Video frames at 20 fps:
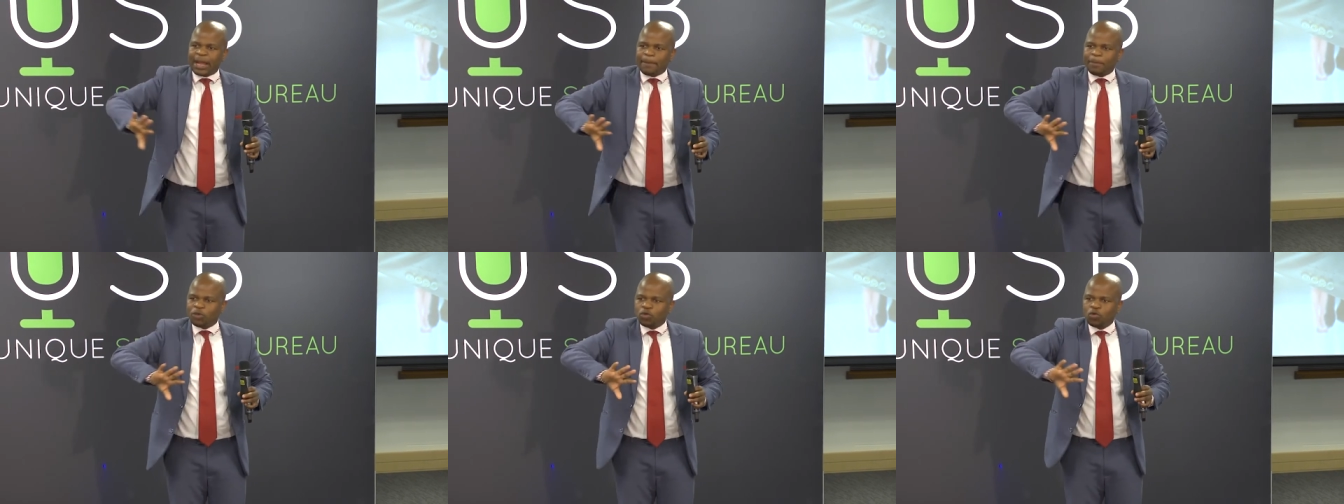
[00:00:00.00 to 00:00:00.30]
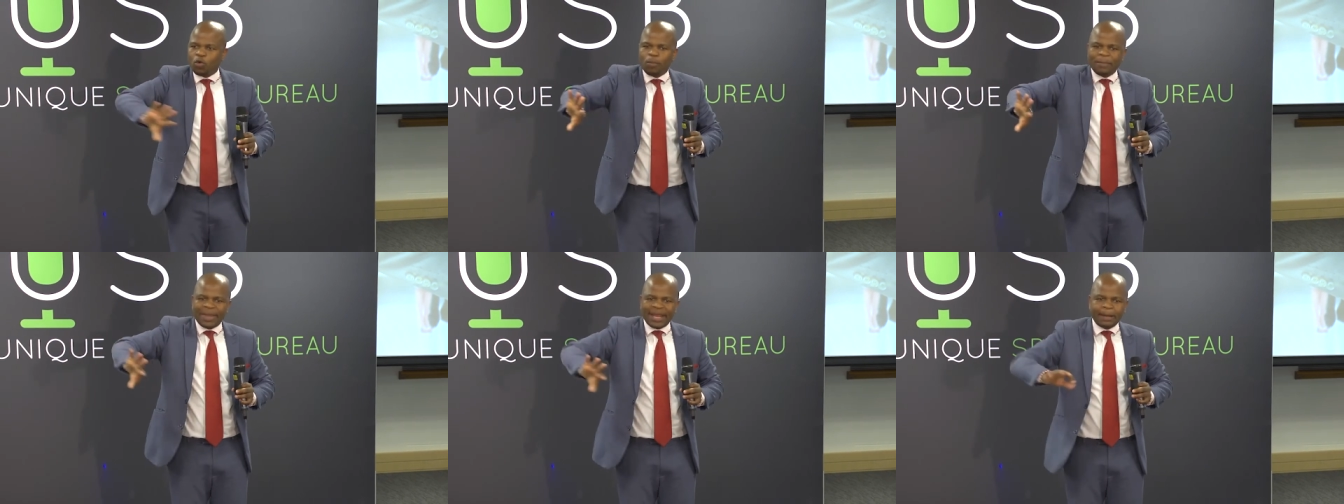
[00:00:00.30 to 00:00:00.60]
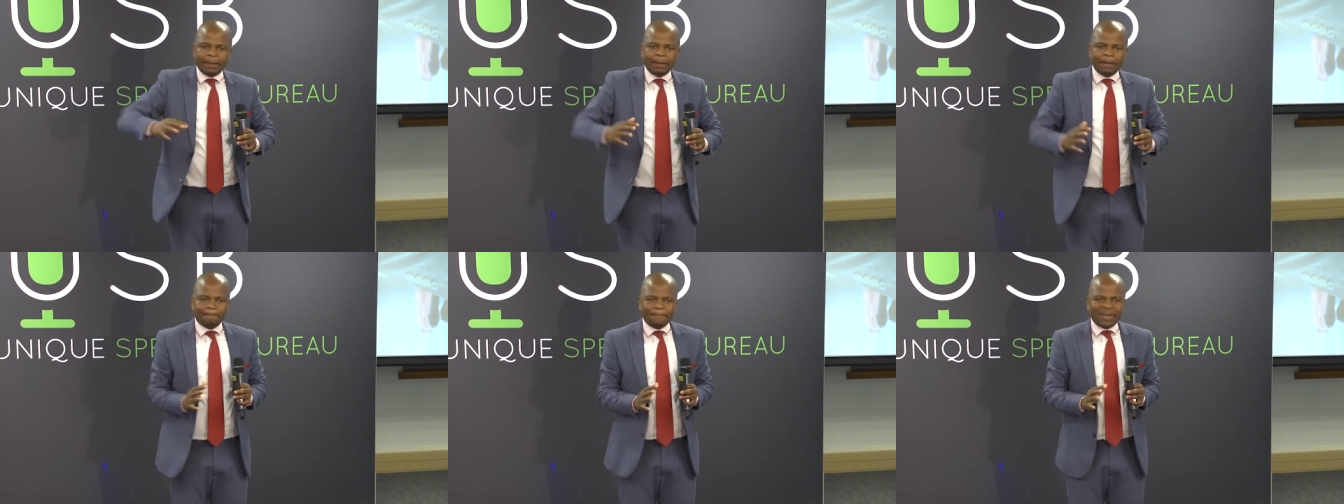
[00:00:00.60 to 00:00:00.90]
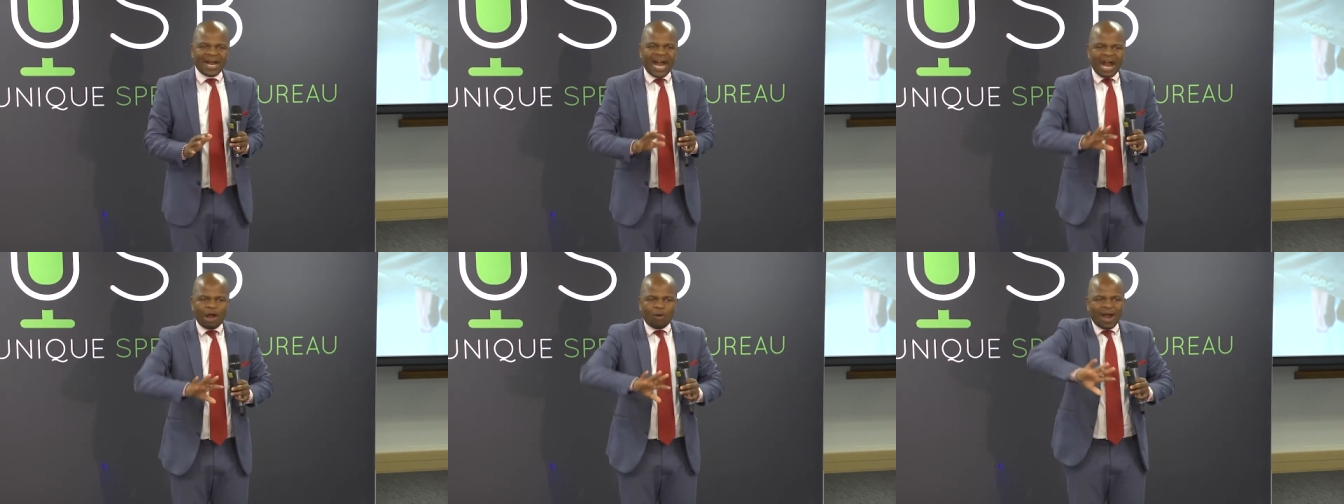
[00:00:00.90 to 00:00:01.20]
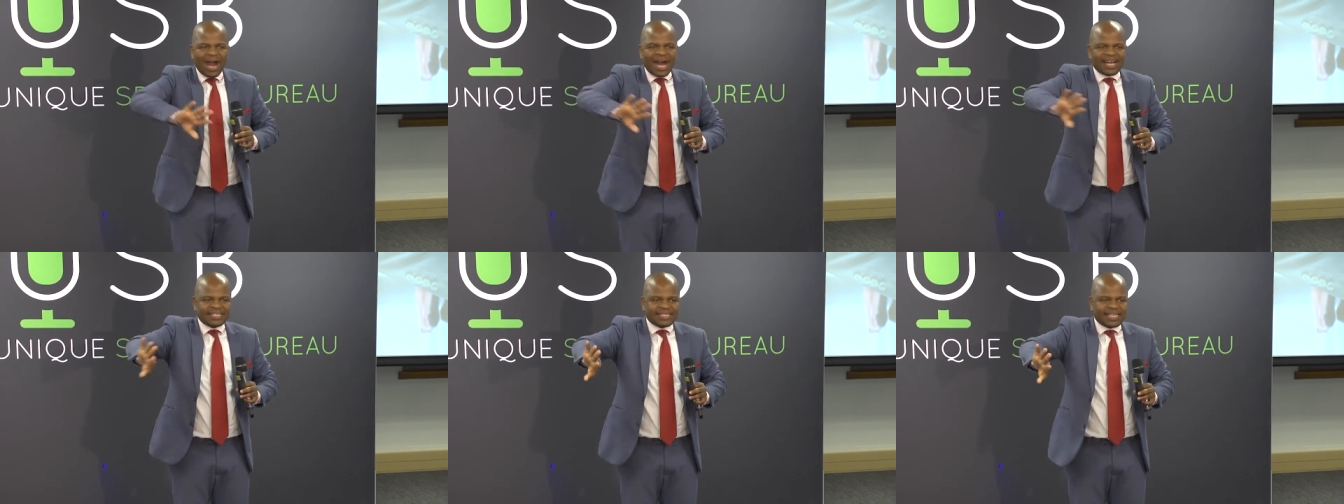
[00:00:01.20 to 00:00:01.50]
human
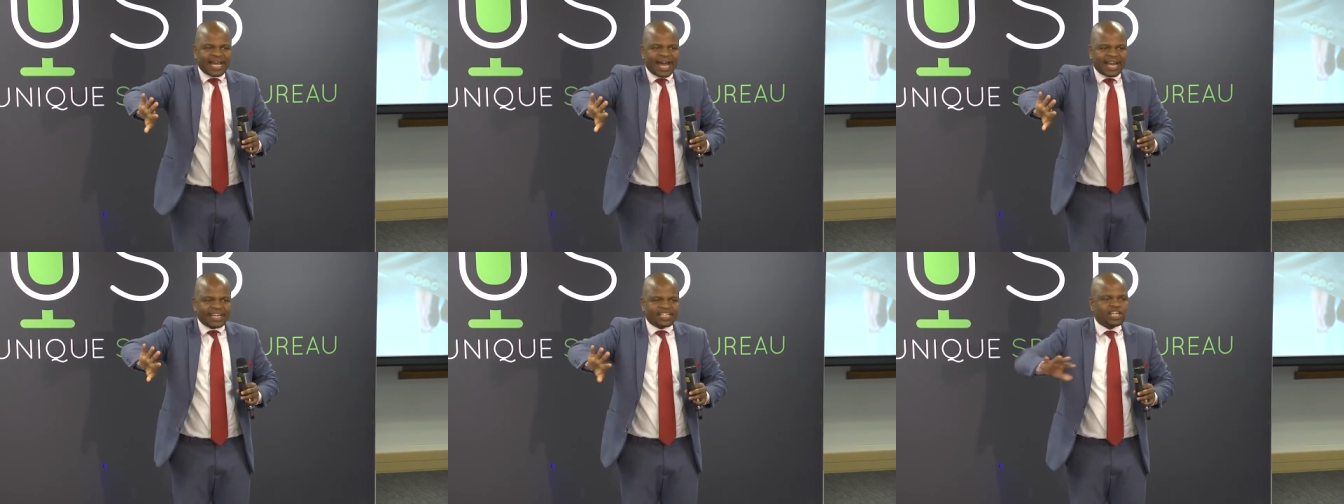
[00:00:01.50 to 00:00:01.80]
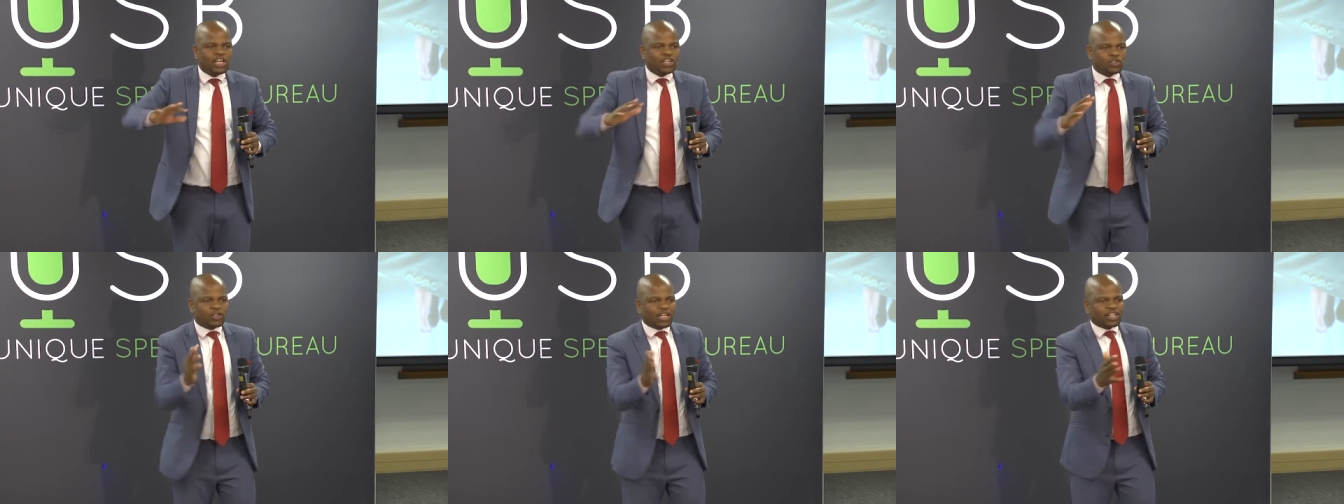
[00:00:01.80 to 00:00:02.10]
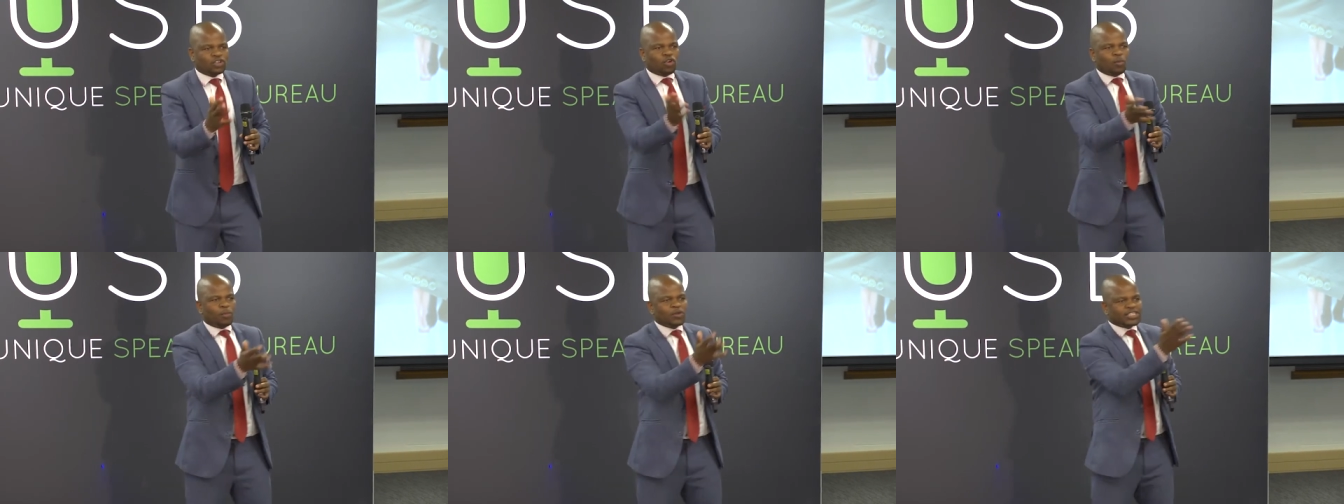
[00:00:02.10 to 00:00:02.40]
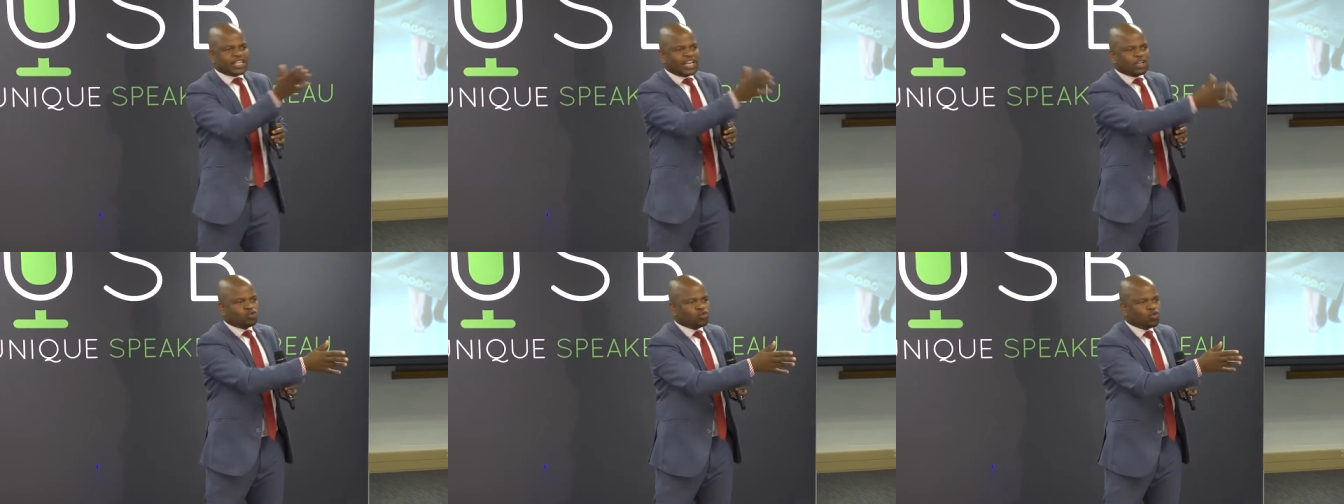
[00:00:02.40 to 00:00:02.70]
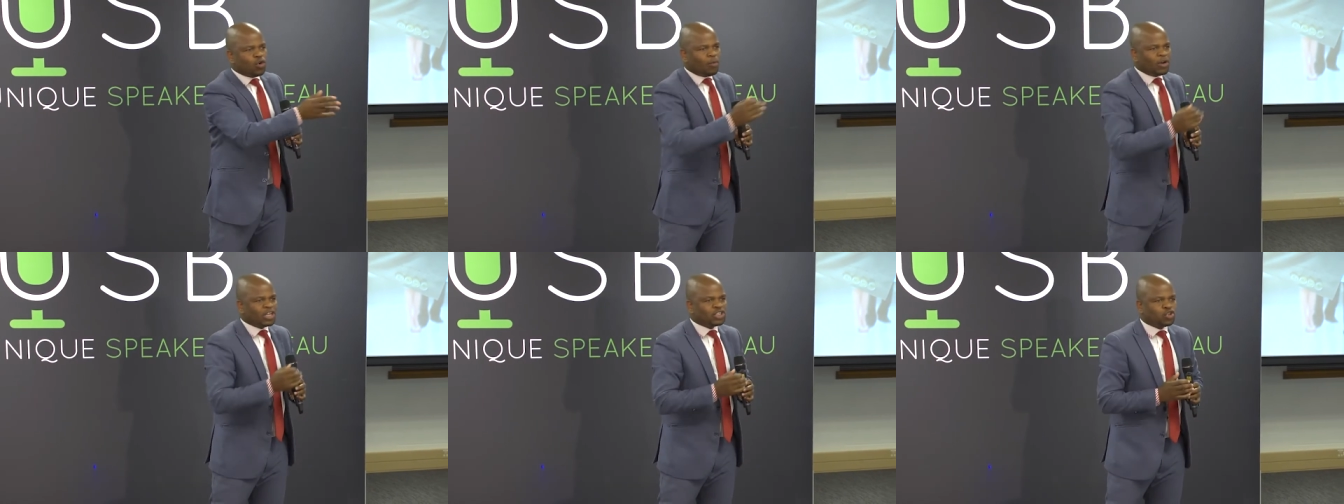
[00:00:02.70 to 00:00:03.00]
power aside so that robots can
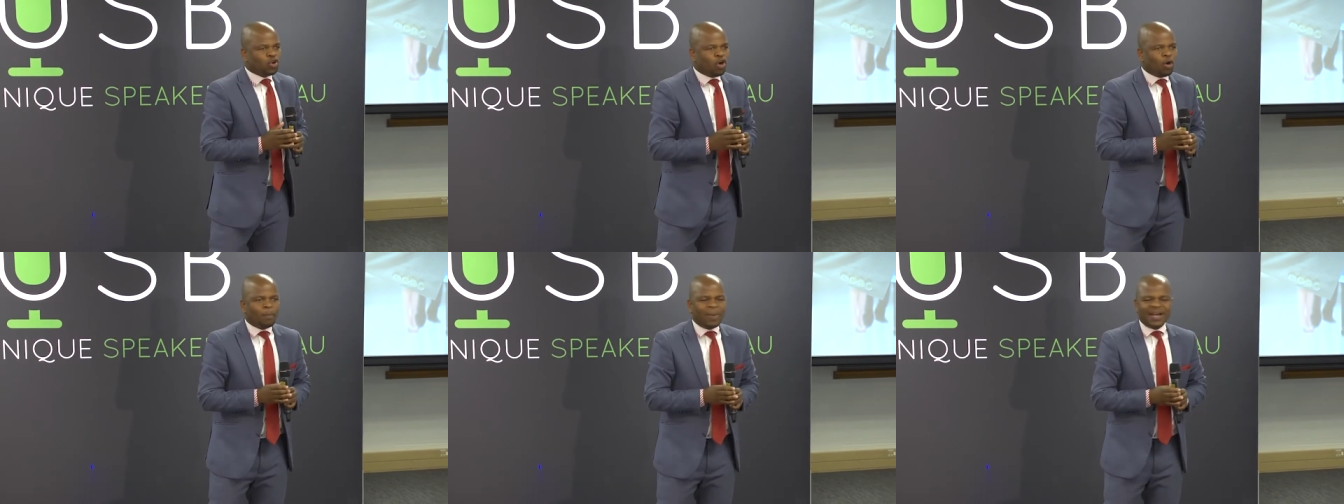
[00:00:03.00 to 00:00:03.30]
do our job.